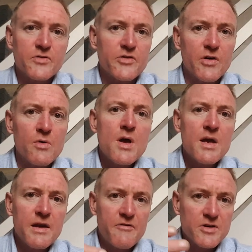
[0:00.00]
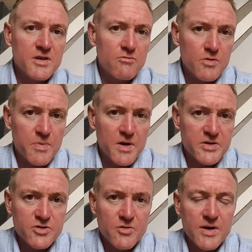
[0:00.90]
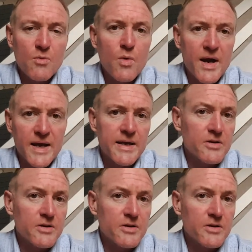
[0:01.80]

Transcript: so if I don't reply straight away,